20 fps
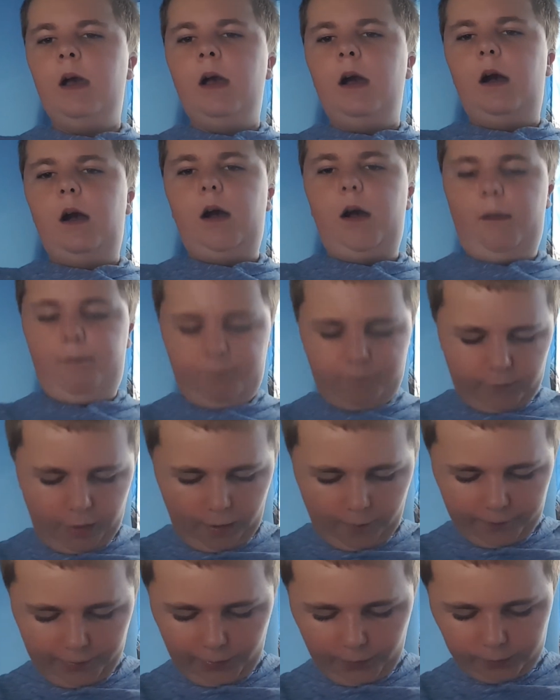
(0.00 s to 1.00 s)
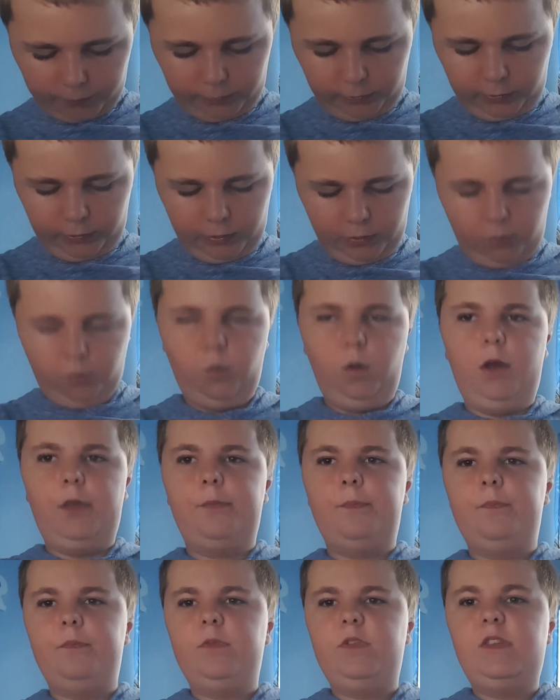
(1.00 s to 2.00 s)
Comment down below what
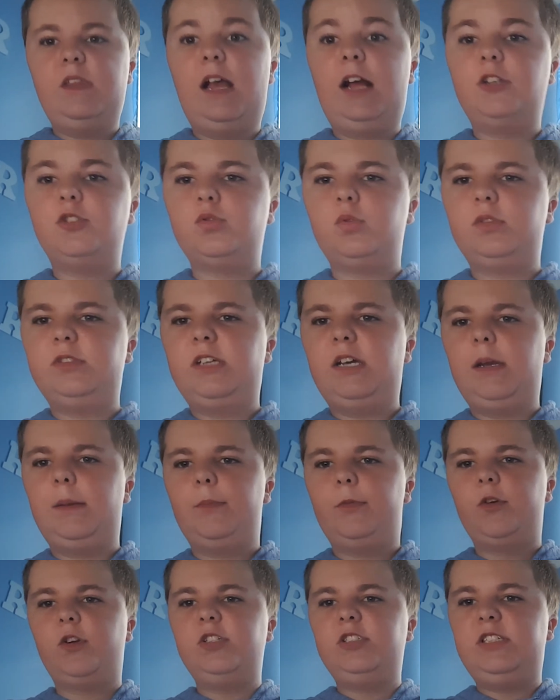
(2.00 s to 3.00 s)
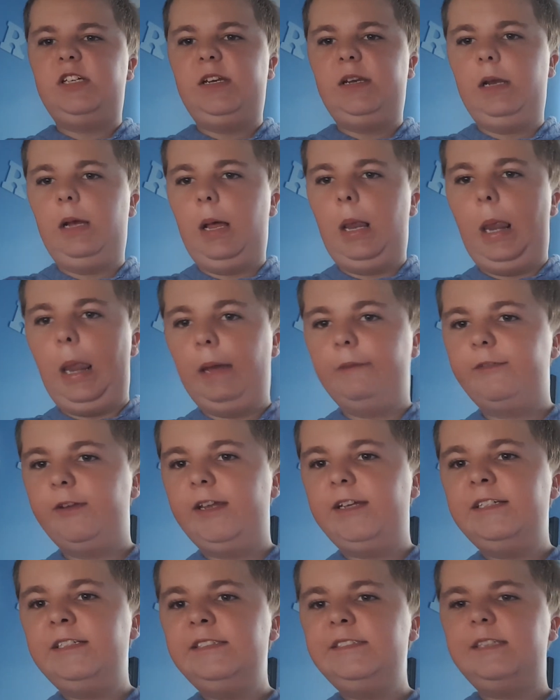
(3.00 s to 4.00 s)
actual time
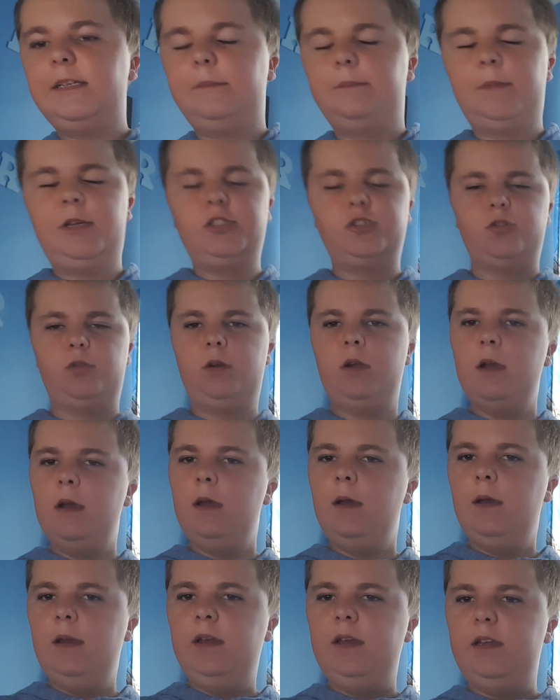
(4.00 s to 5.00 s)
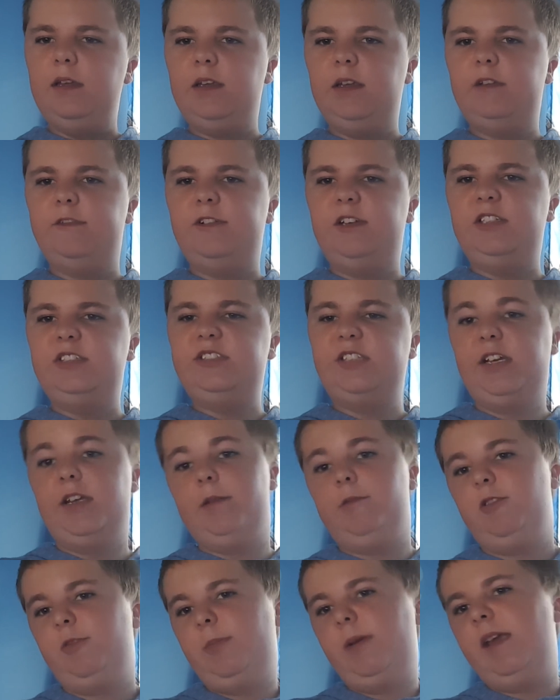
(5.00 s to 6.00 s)
13:11 is, and make sure if it's AM
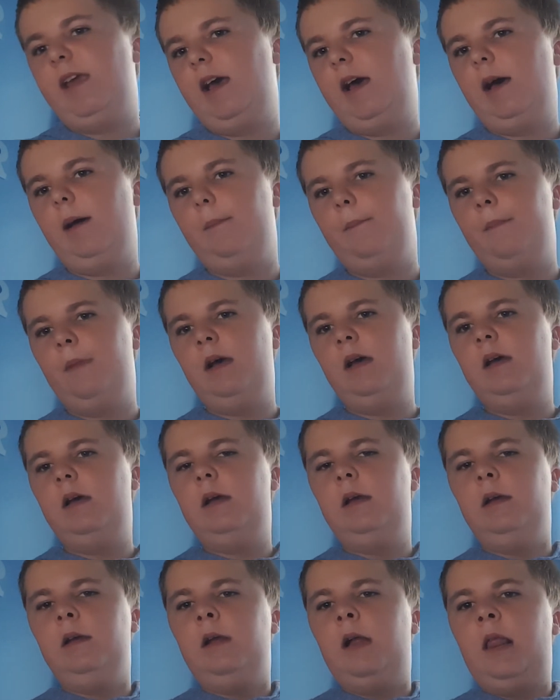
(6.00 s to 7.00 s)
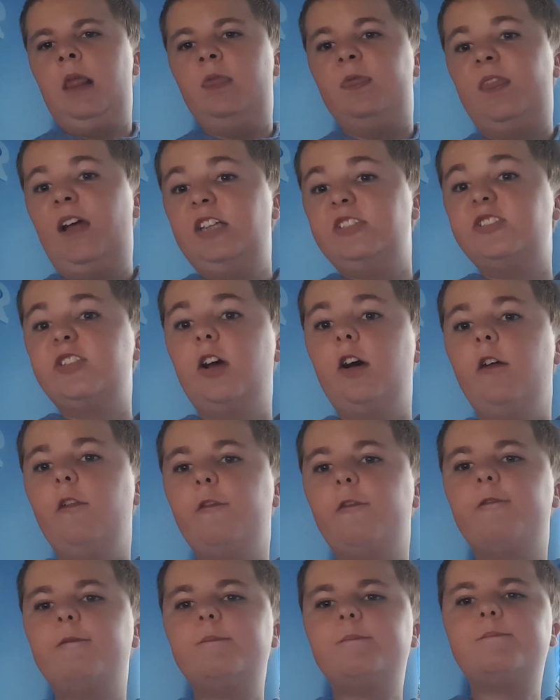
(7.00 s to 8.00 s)
or PM, that
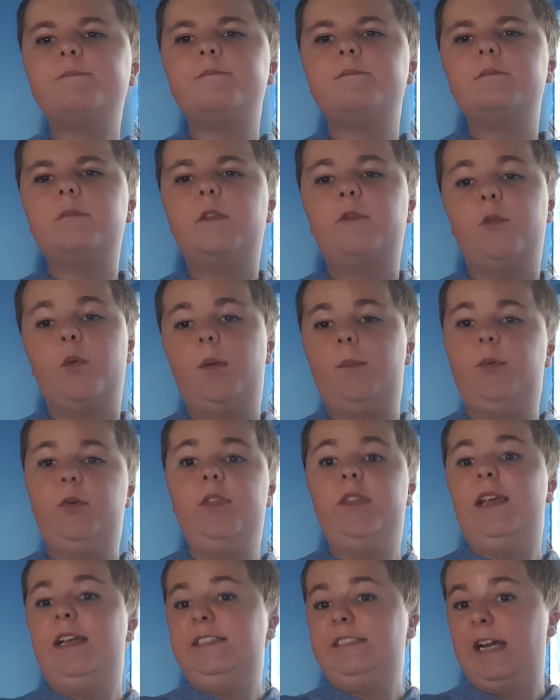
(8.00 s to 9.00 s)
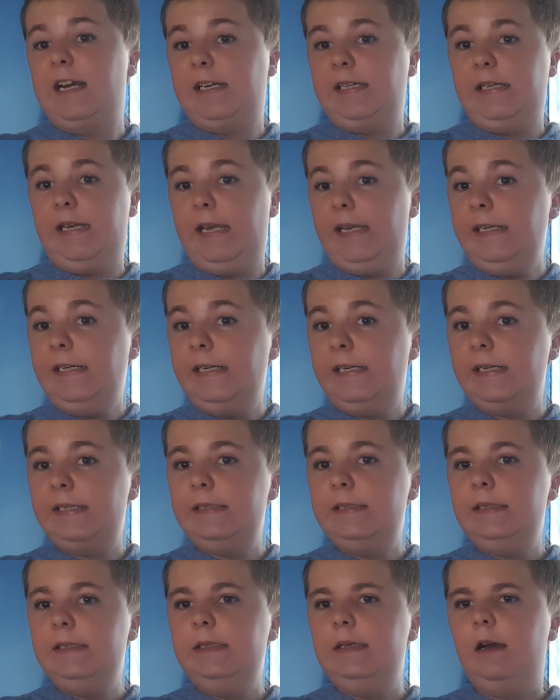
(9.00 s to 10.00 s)
stuff. If you want to put the exact date,
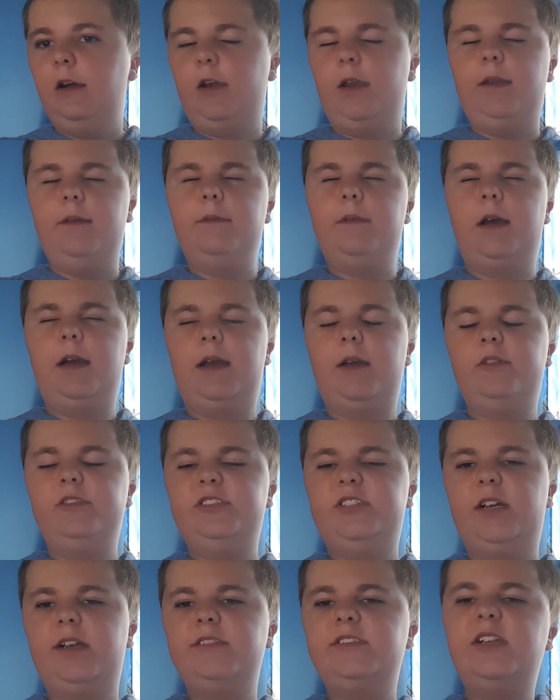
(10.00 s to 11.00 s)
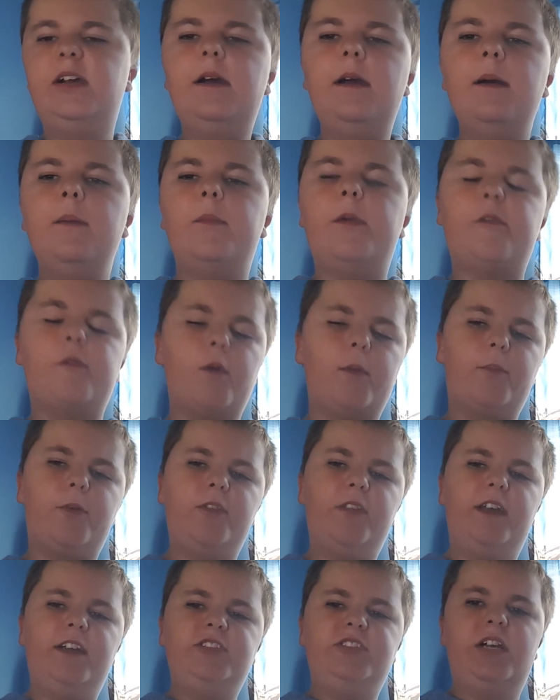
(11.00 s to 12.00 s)
okay, not current seconds, but if you want to put
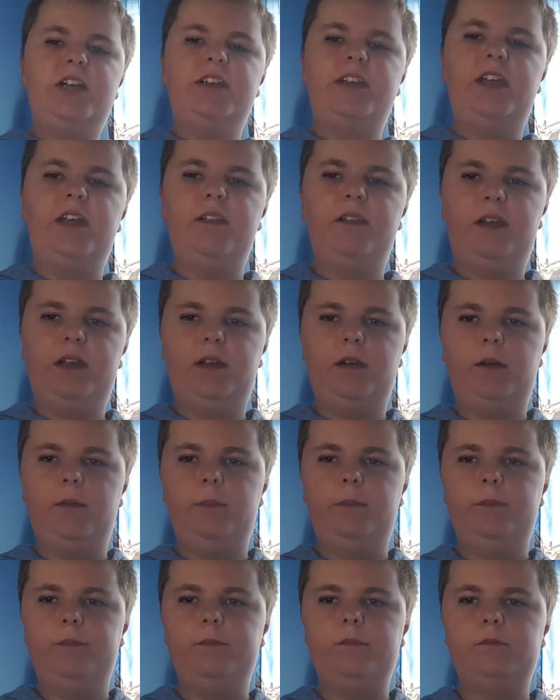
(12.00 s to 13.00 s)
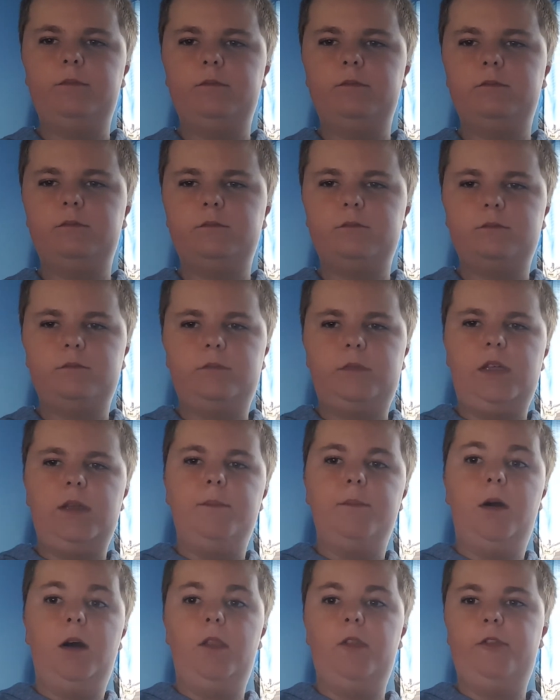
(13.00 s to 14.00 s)
the exact date, like the
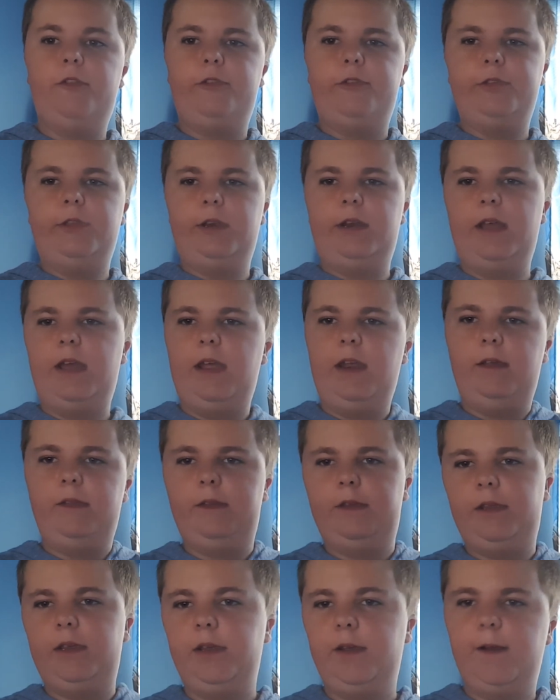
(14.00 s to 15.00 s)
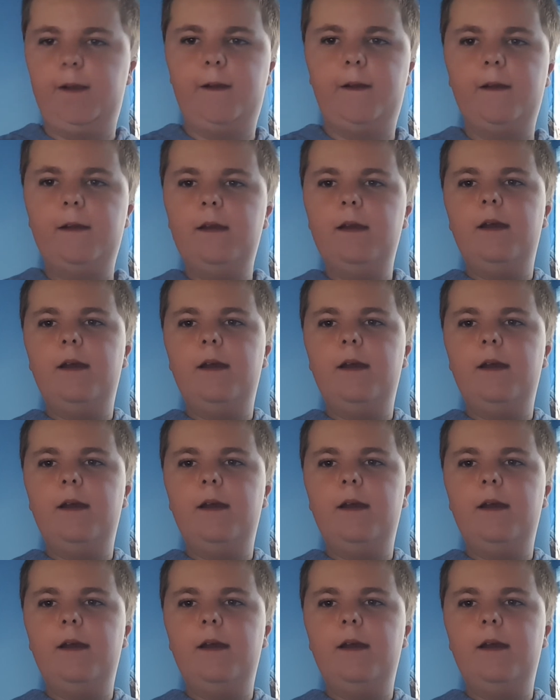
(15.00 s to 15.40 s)
month, the day, the year,